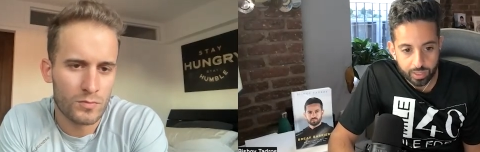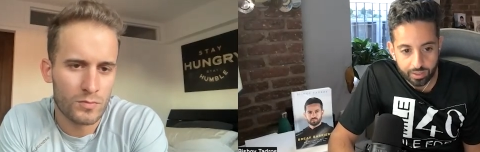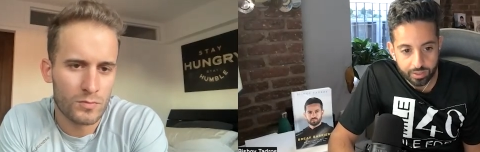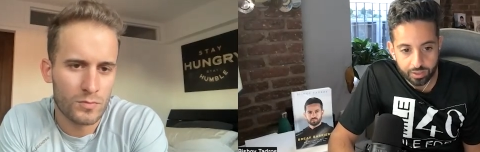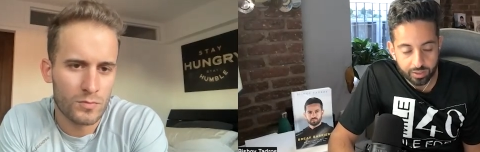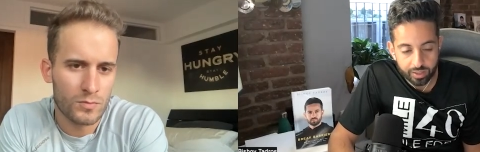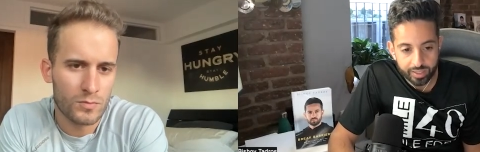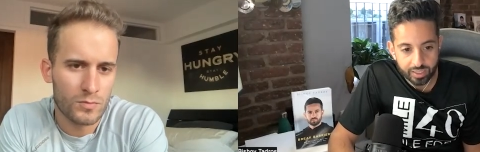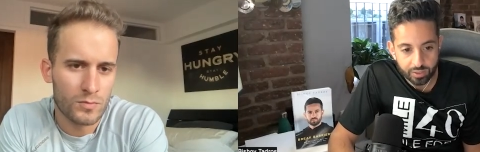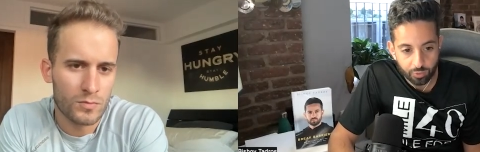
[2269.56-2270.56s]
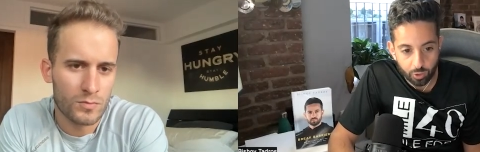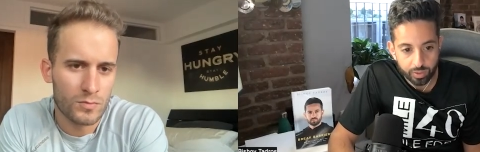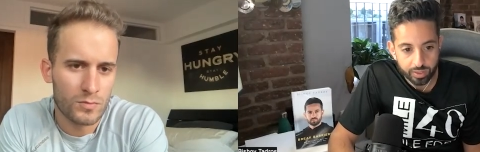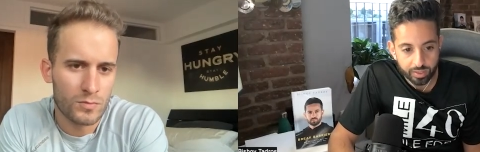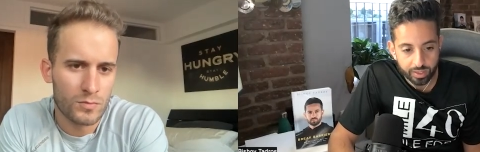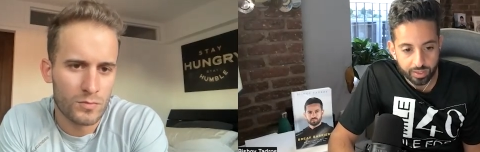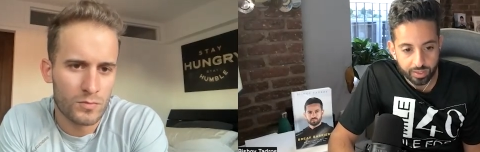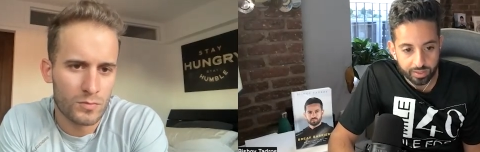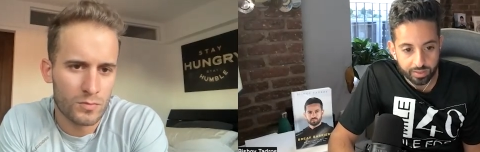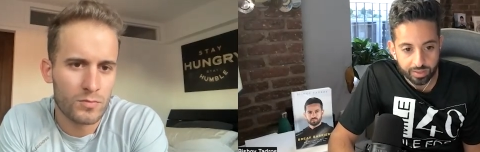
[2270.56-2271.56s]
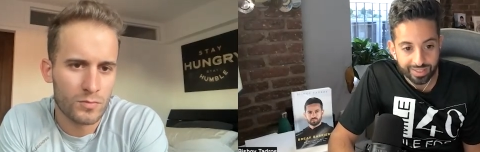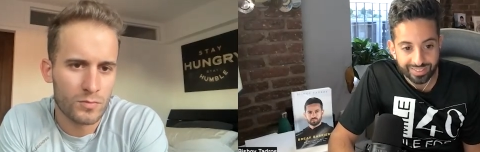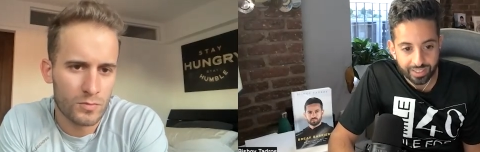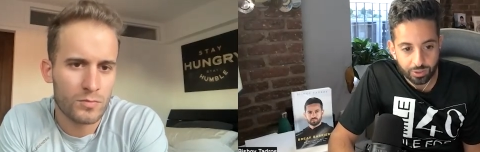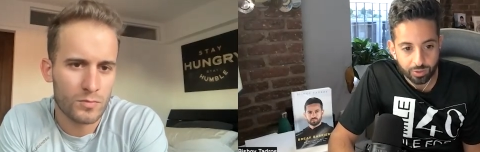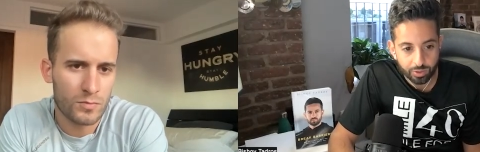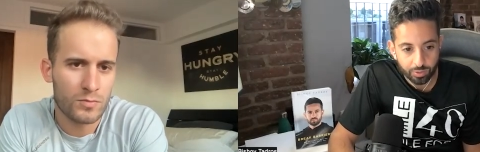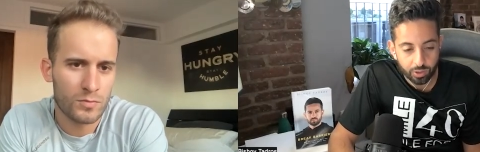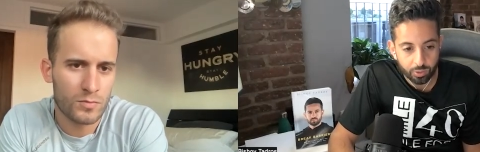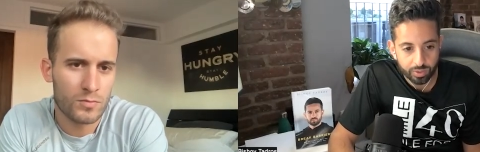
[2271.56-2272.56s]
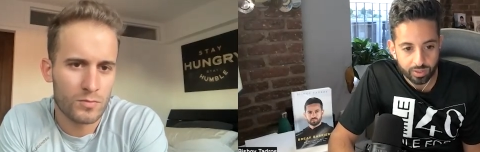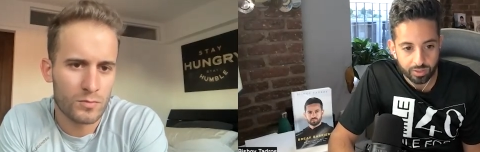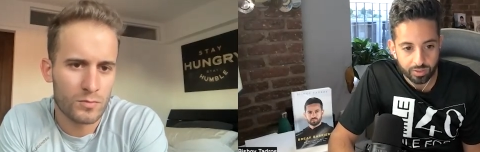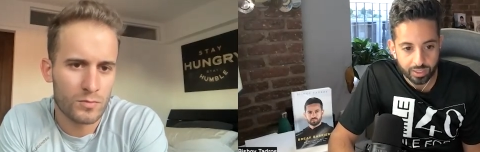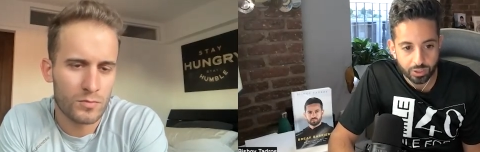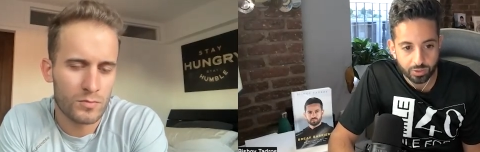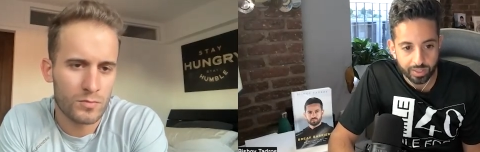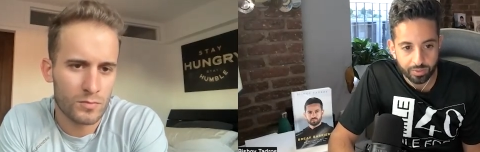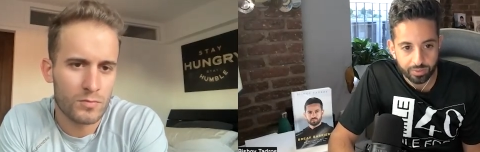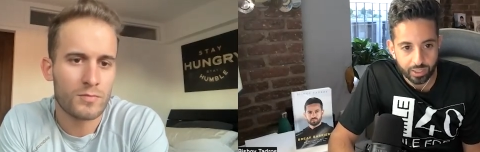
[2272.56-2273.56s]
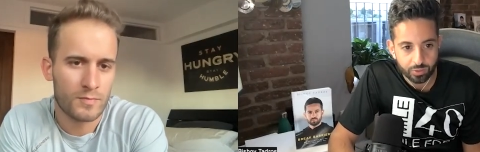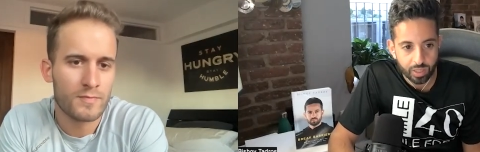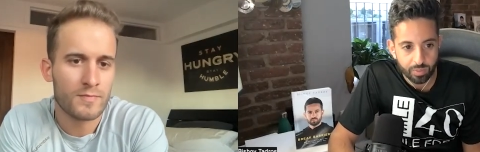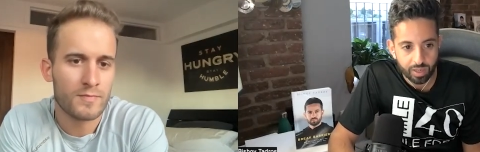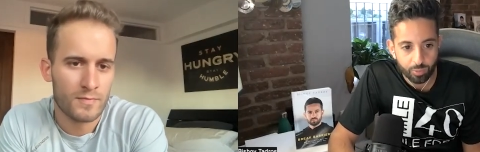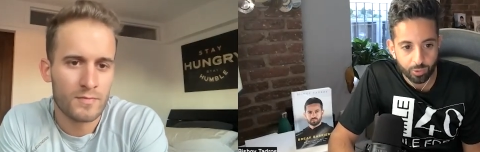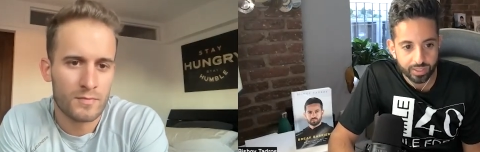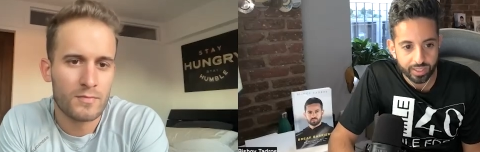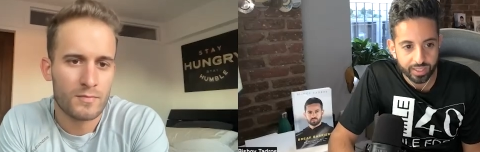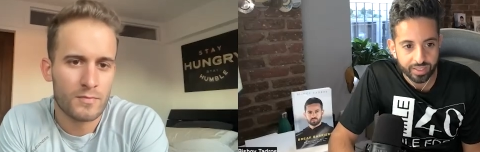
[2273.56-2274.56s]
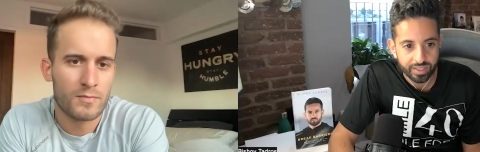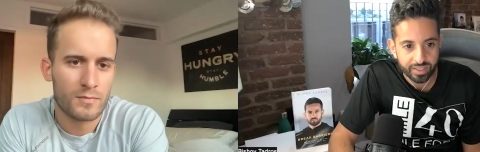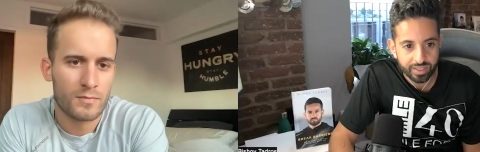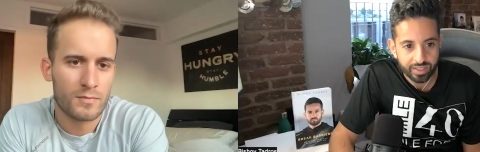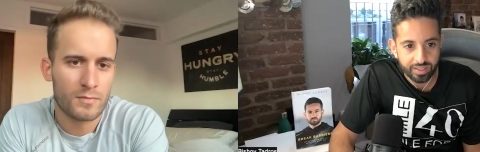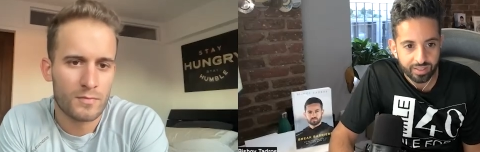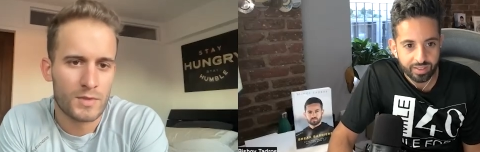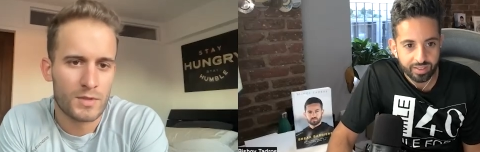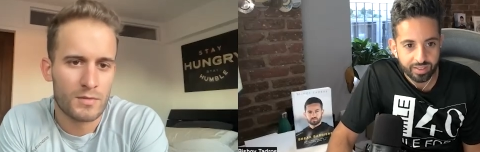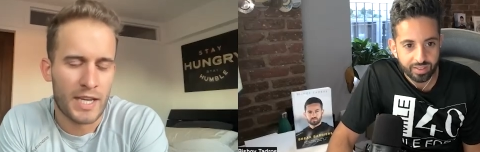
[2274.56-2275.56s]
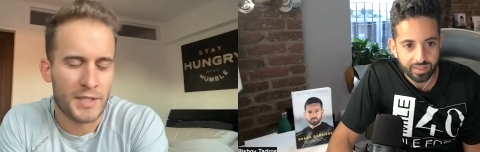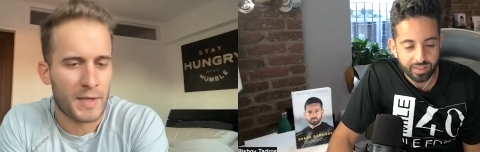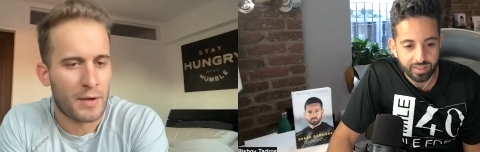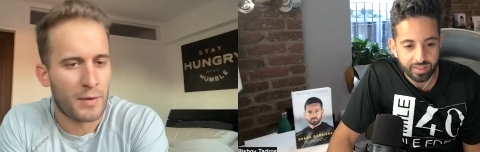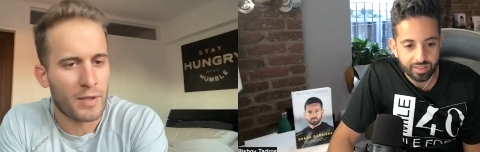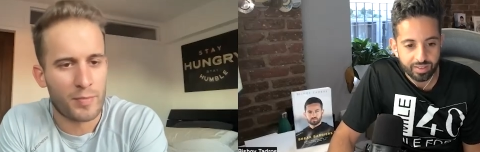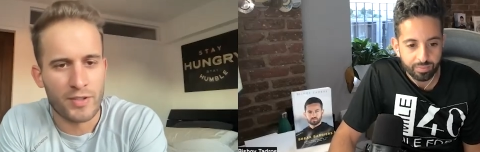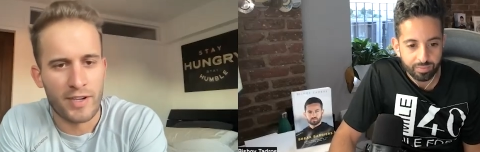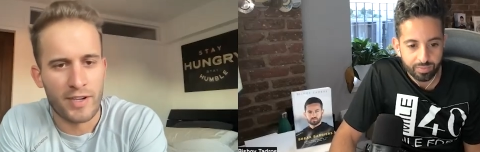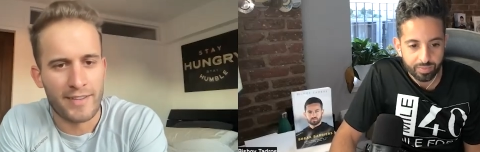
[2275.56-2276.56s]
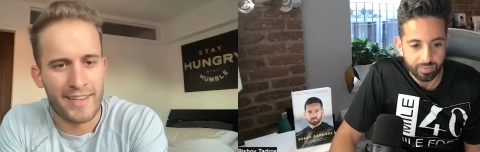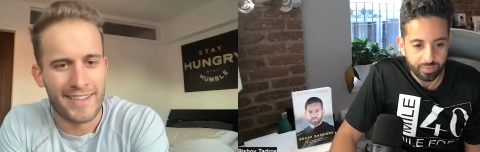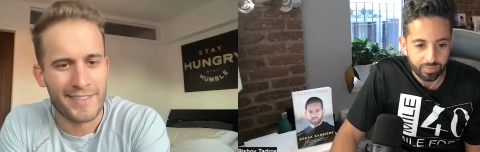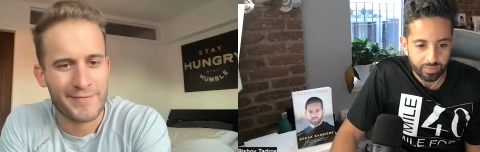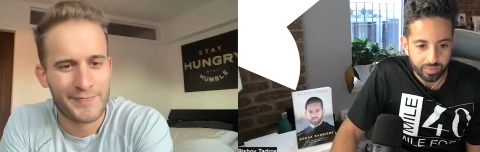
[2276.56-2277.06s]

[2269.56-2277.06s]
Speaker 1: carry your clients forward and, and, and continue to grow within your industry thanks for coming on board today
Speaker 2: thanks man i really appreciate it thank you